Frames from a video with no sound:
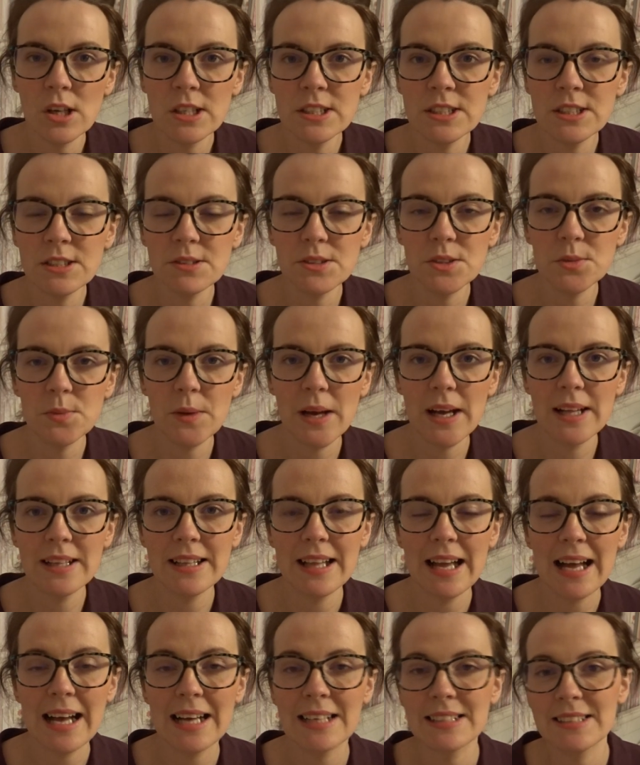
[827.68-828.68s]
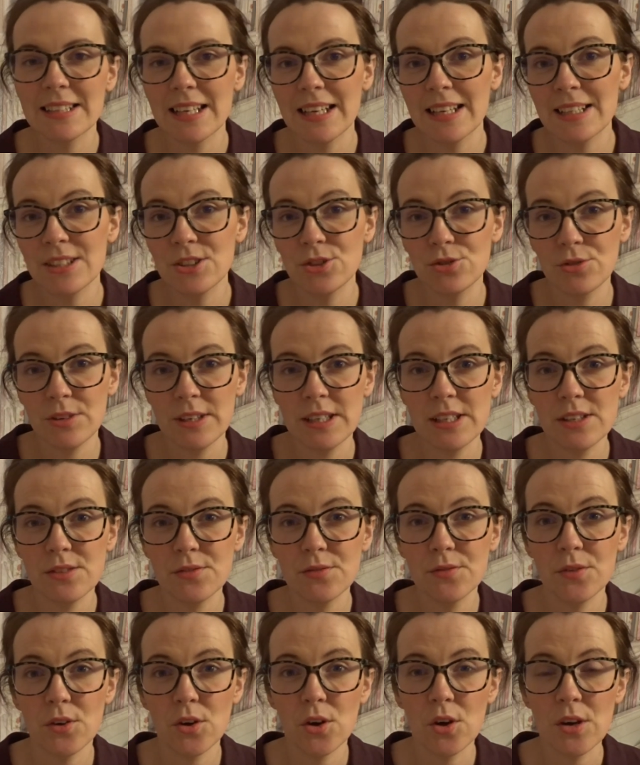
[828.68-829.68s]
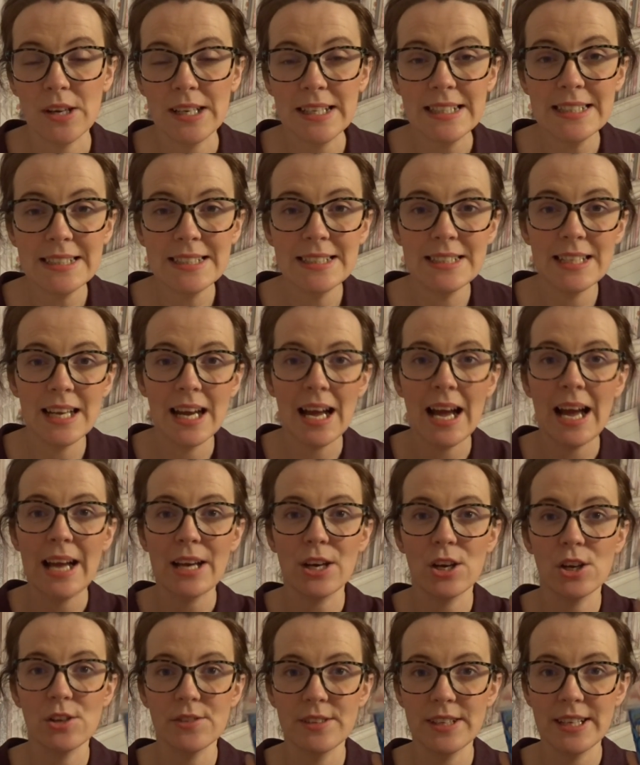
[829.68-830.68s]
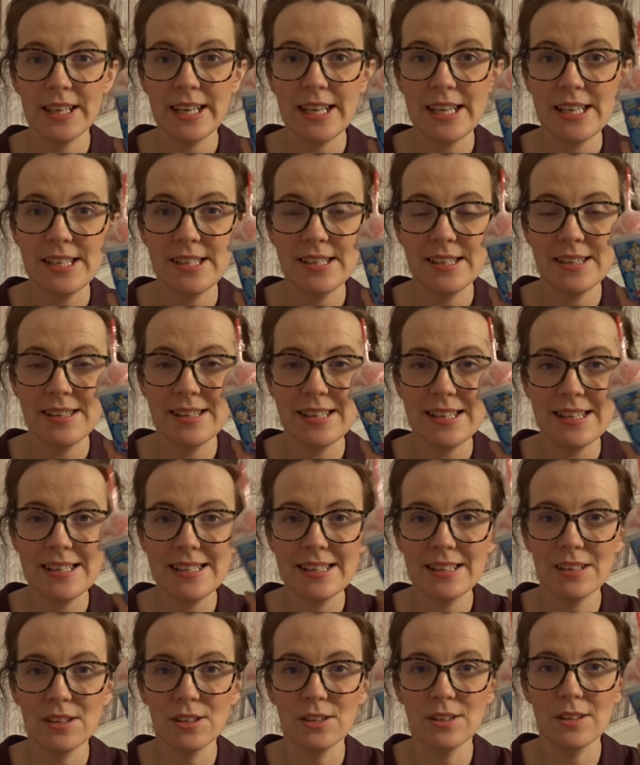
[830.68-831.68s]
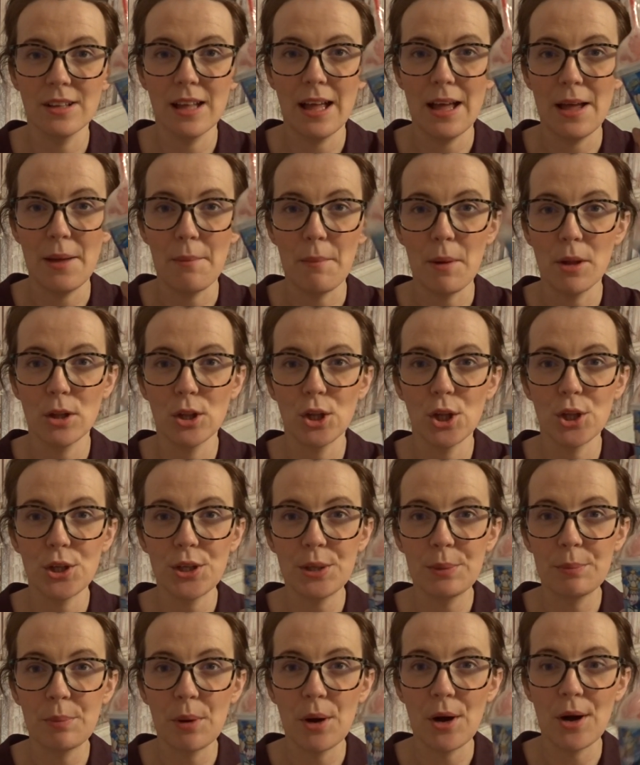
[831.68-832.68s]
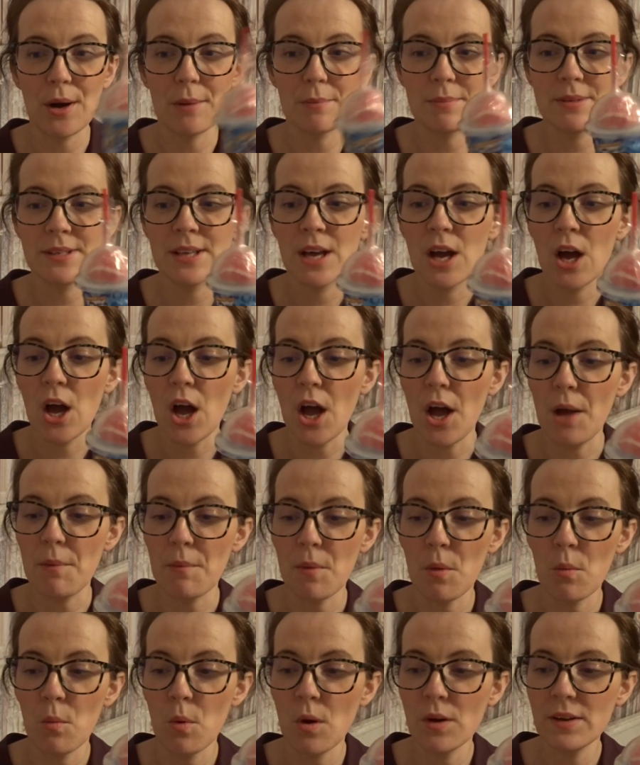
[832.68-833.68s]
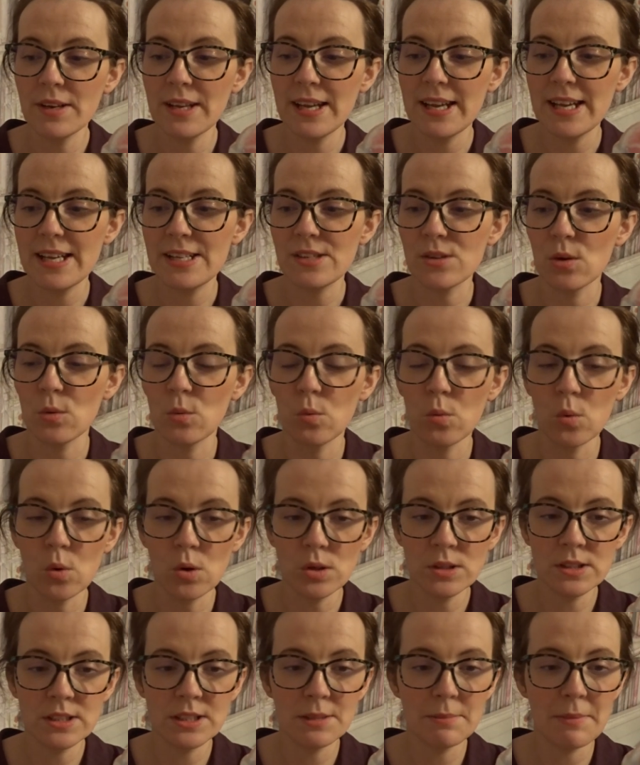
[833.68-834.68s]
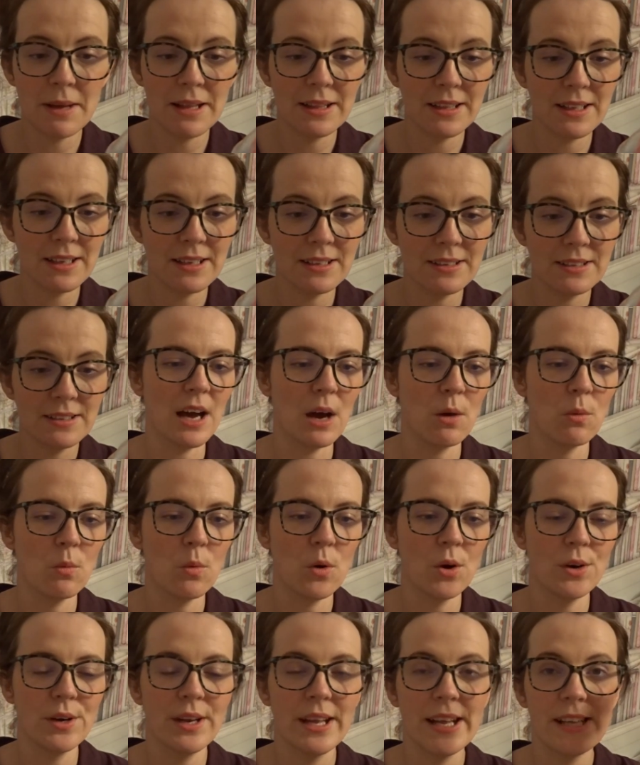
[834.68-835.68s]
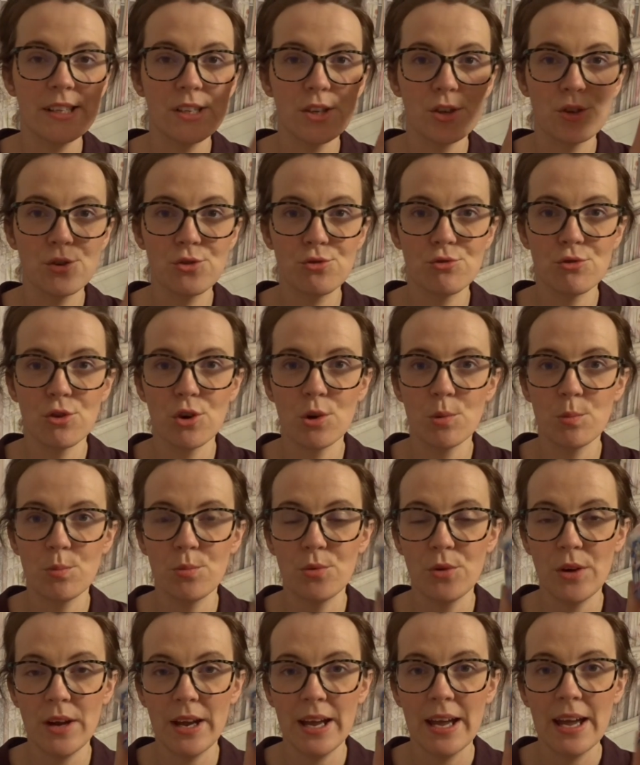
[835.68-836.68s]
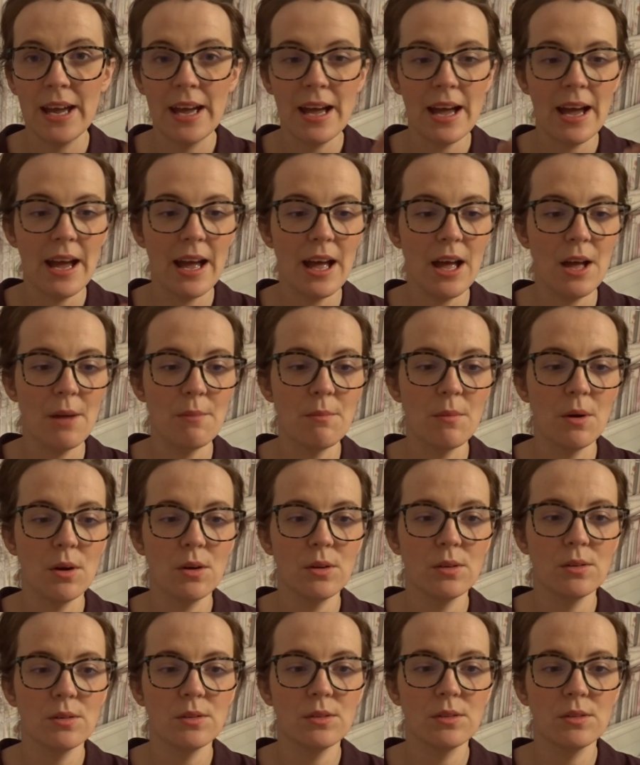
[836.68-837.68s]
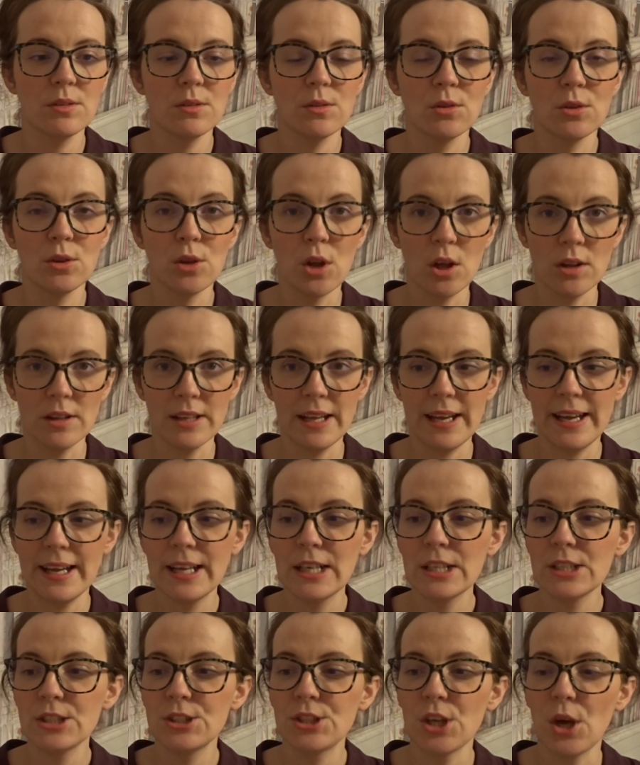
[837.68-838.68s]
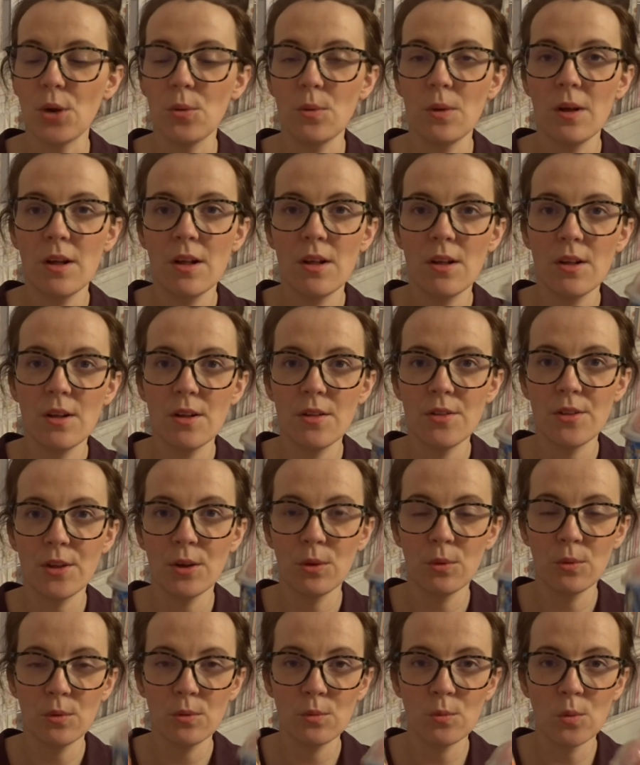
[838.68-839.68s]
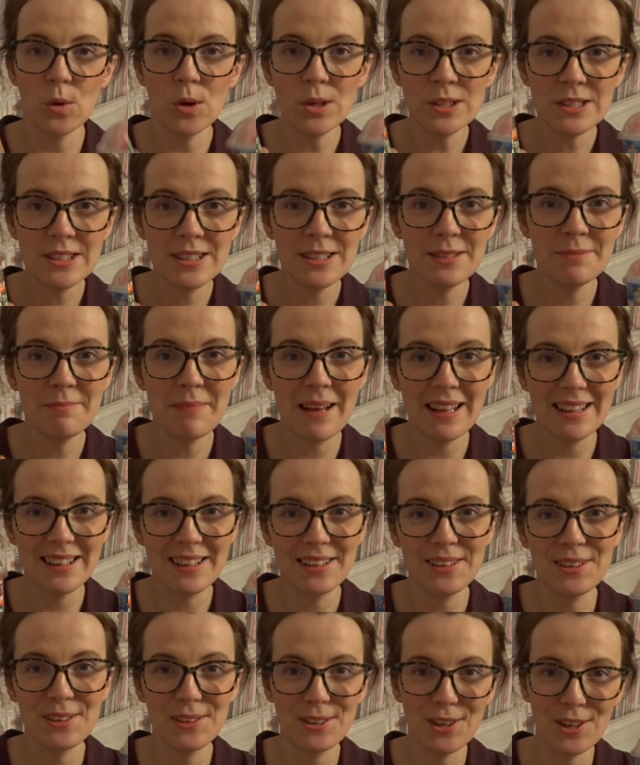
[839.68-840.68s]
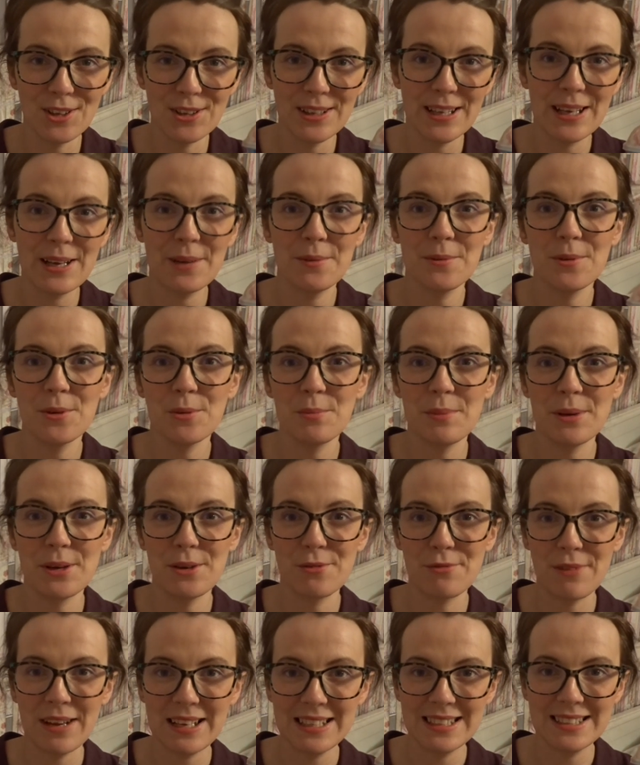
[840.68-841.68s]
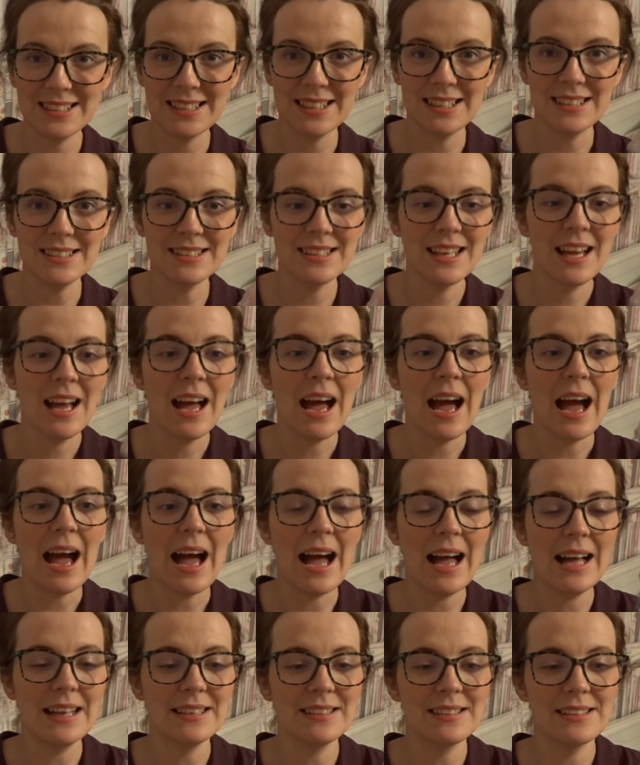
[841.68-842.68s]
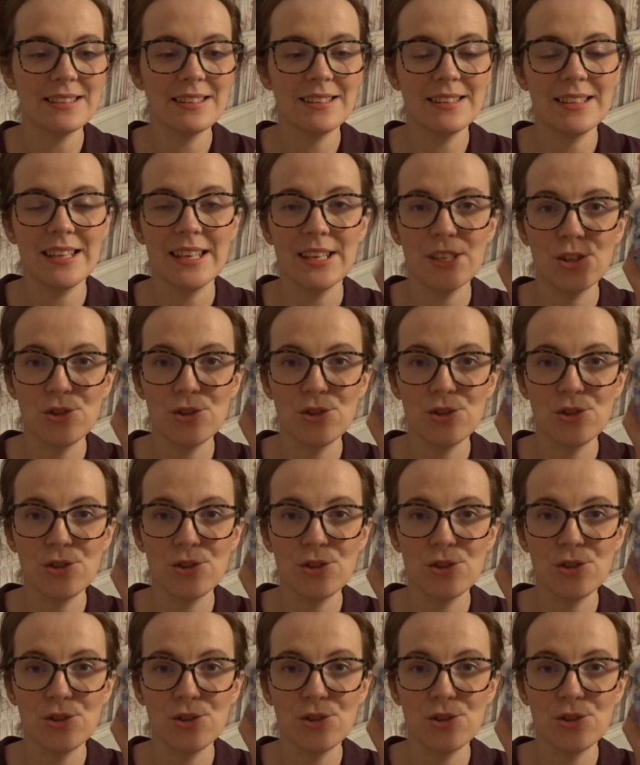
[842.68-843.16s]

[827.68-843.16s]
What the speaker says: Also, as well as a treat for Easter, I got the kids these little lollipops. One is watermelon and one is a strawberry lolly. So the watermelon lolly will be Grace's and the